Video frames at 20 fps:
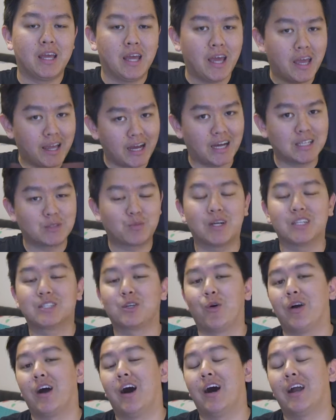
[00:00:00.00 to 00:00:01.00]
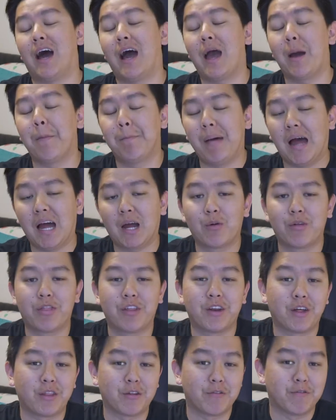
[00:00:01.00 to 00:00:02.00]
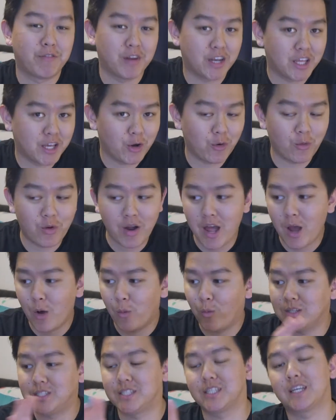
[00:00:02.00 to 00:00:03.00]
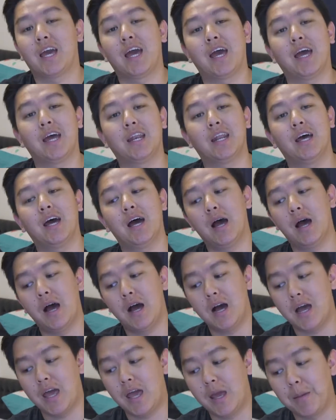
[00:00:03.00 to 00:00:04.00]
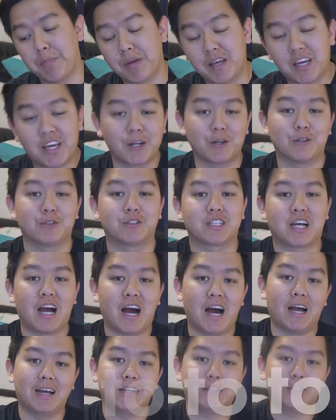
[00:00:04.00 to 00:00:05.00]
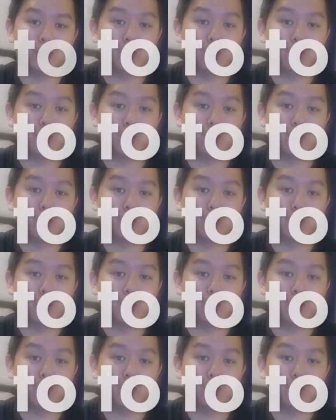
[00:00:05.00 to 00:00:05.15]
Hey guys, what is going on? I am back with another video. Once again, a beginner's guide